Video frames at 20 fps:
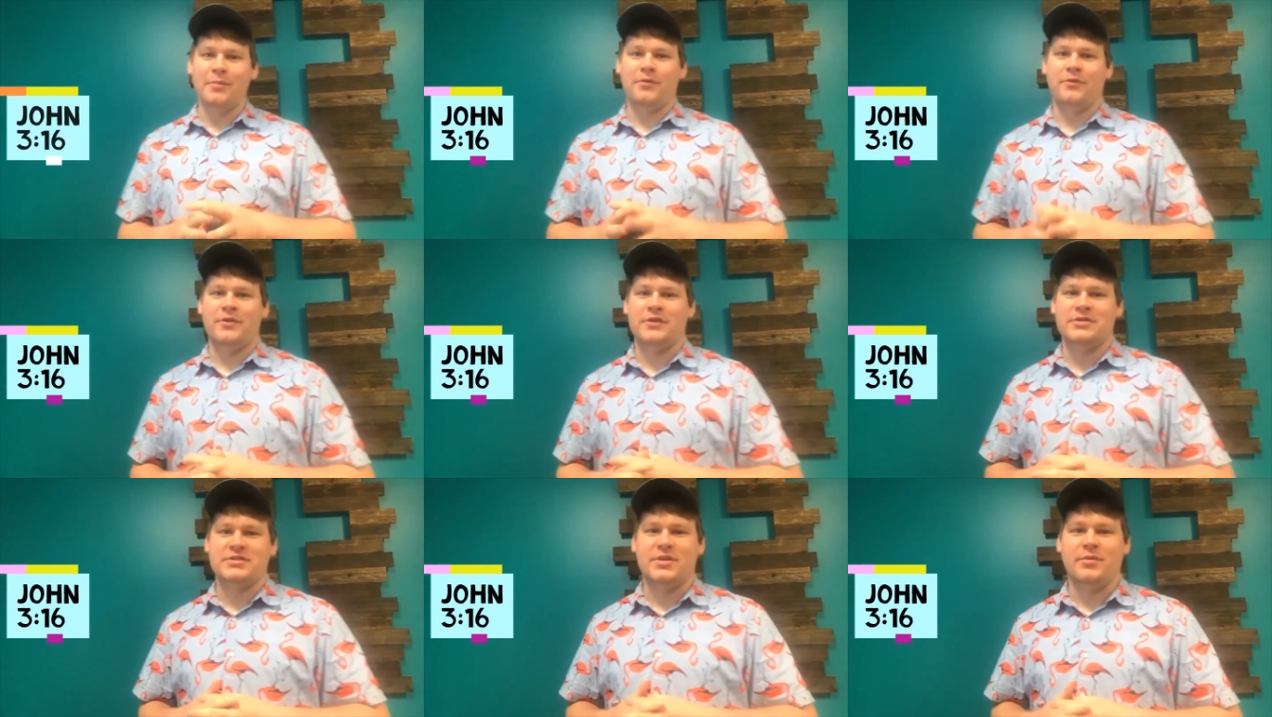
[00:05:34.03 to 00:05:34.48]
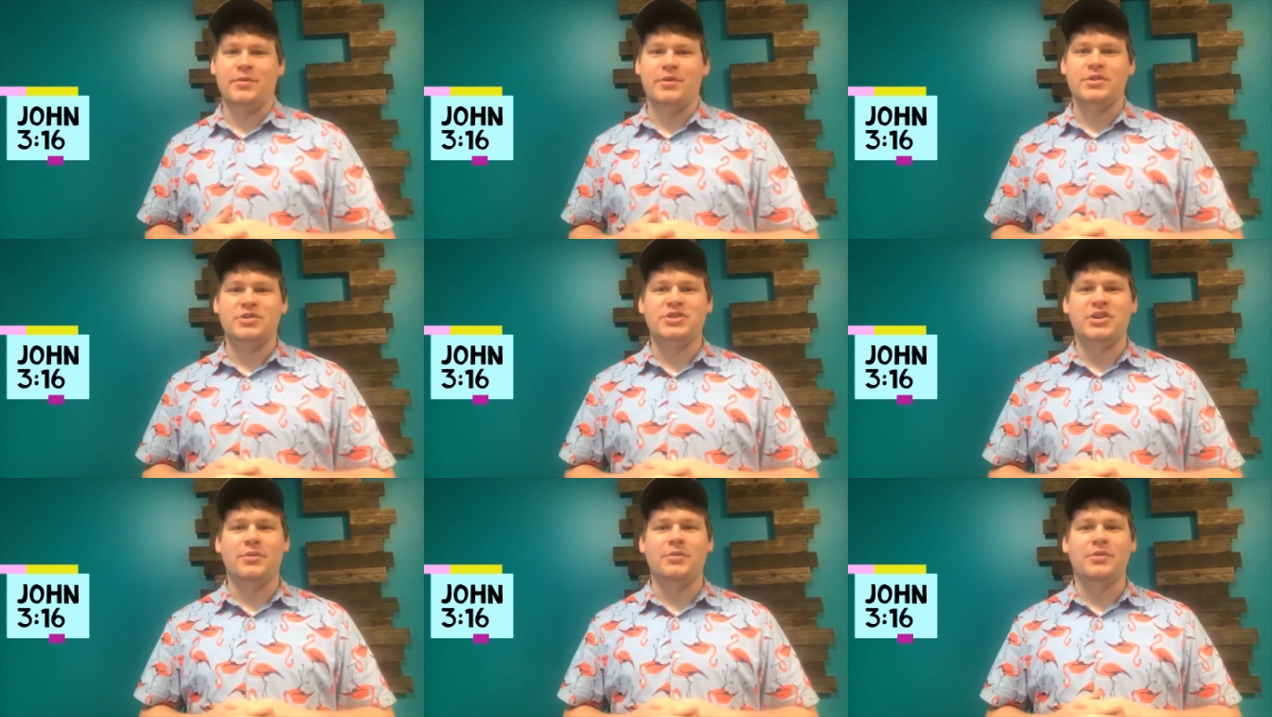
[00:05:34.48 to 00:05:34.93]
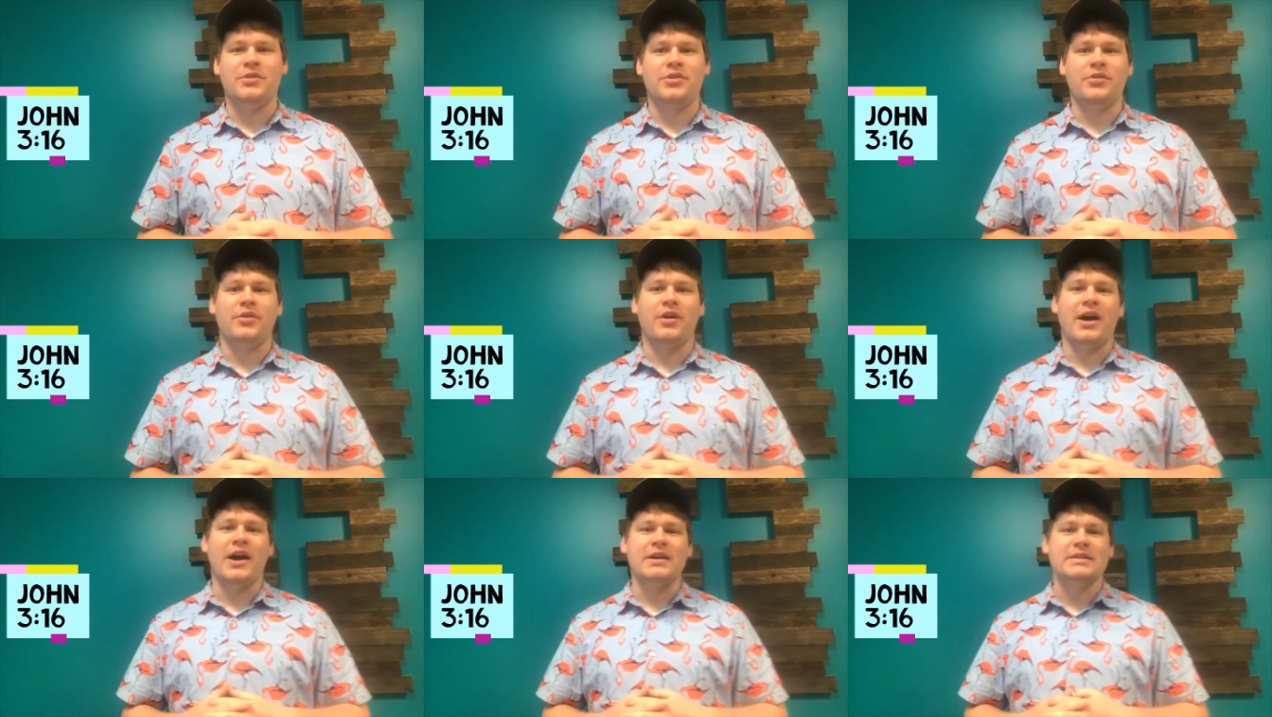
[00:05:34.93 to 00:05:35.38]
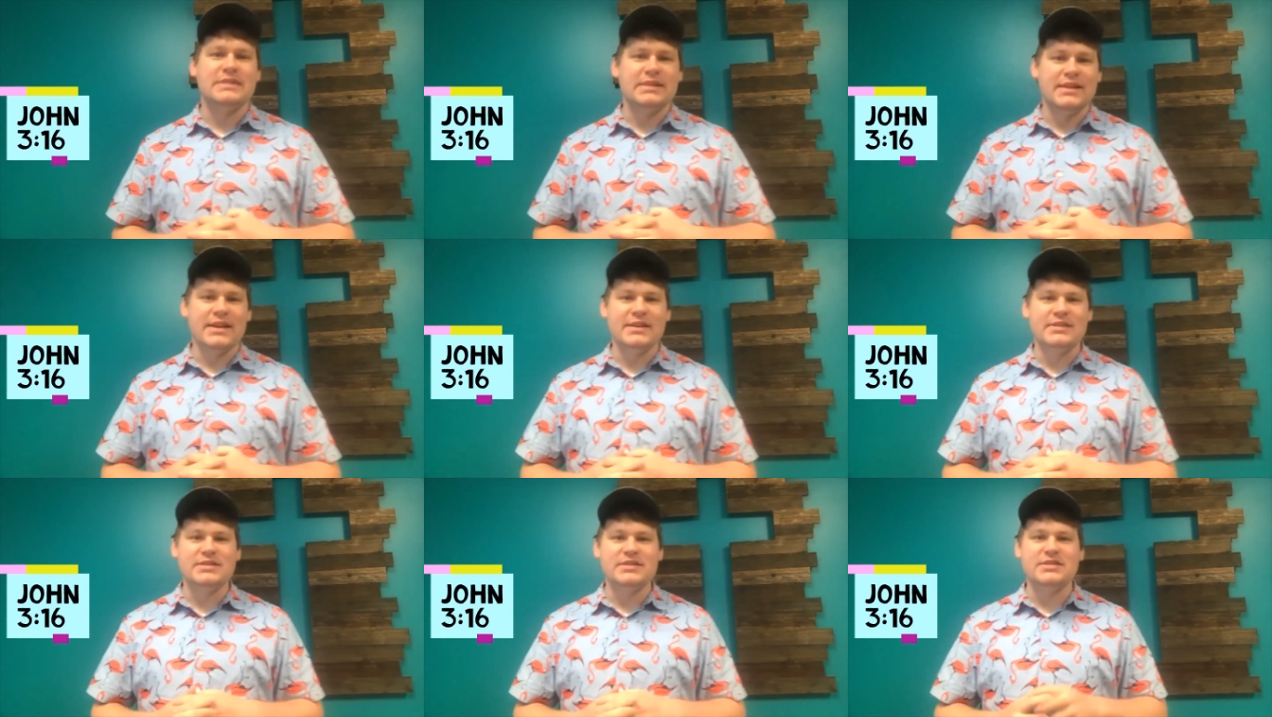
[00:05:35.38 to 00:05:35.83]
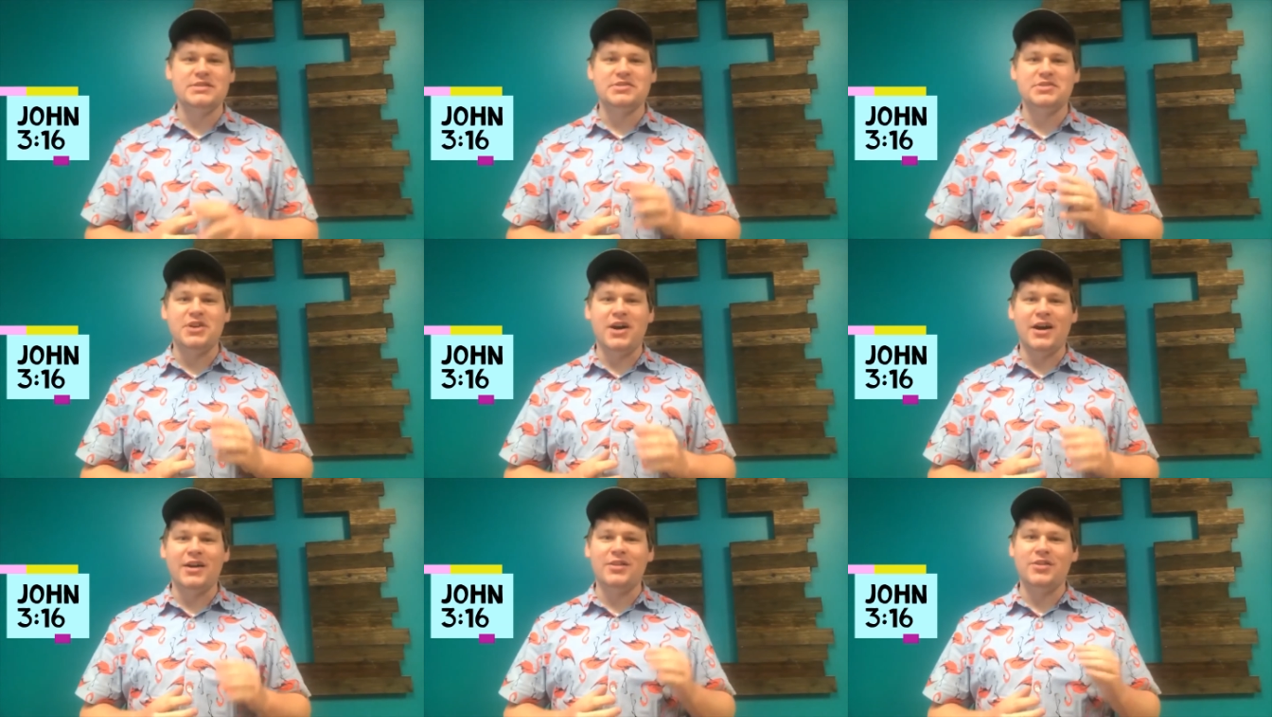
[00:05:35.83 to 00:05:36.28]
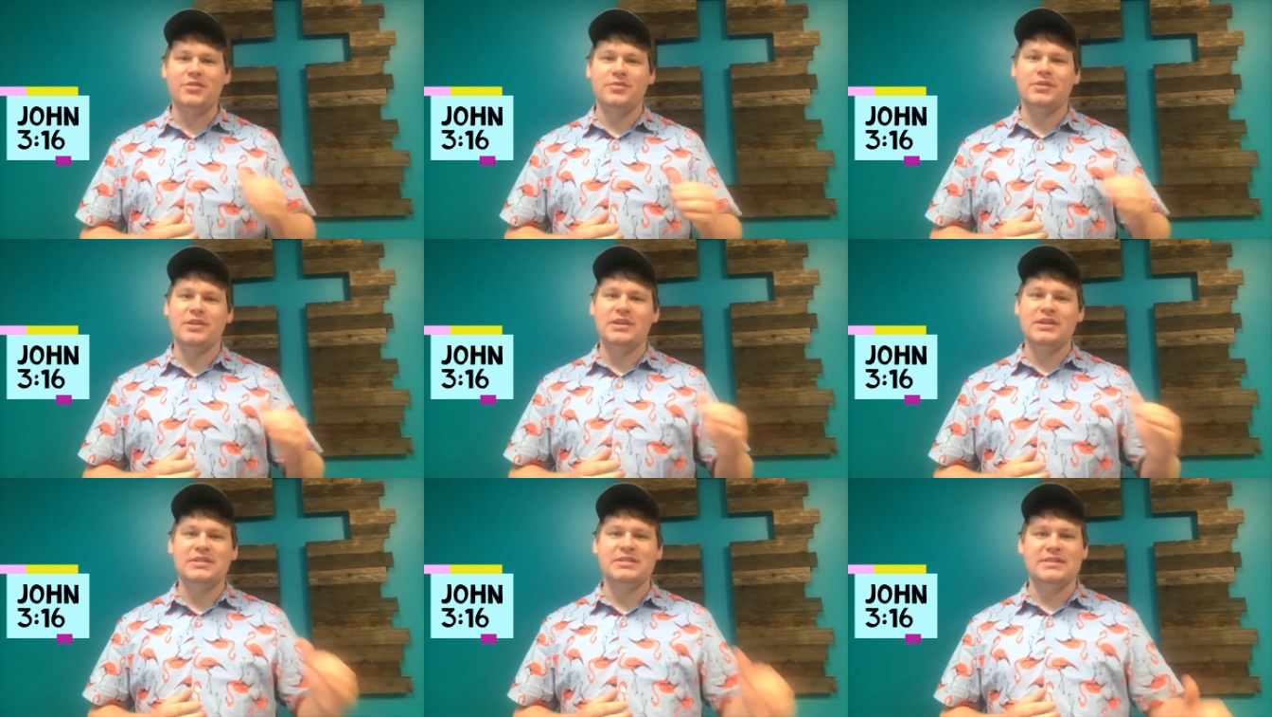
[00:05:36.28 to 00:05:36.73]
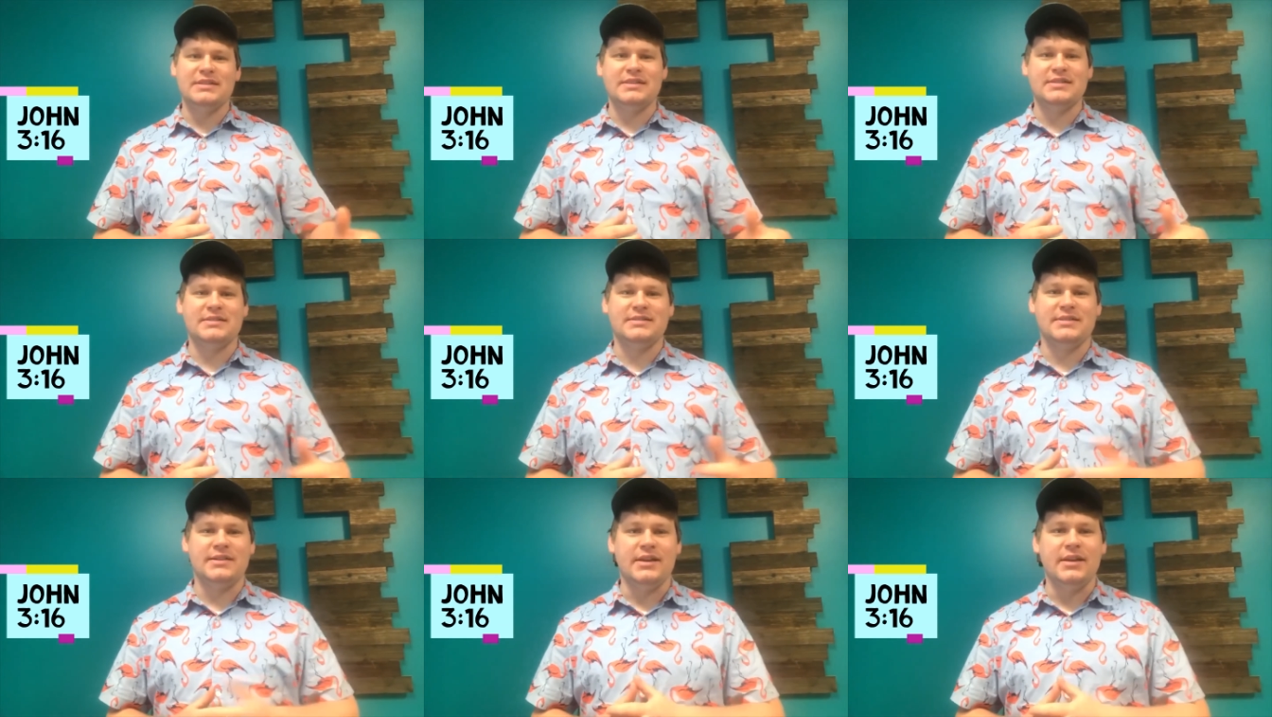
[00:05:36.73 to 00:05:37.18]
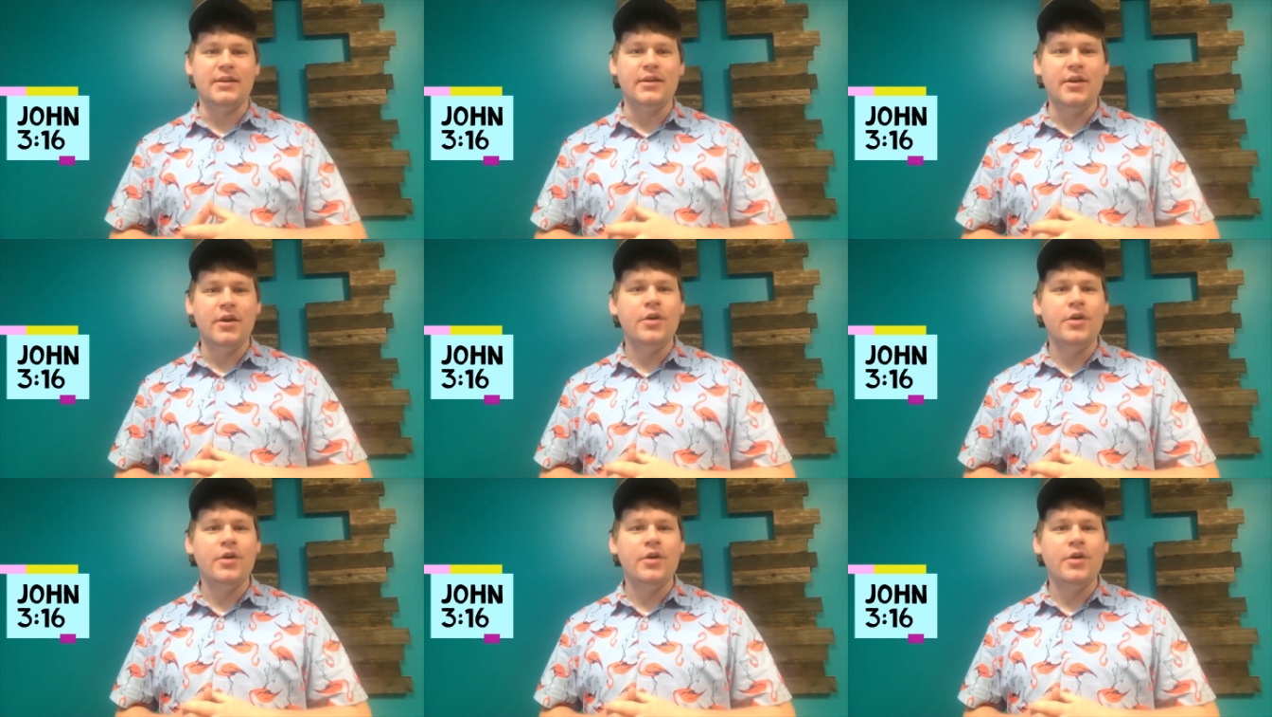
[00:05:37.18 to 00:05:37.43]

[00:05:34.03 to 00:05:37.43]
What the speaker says: verse I want to share with you guys, and this is John 3:16,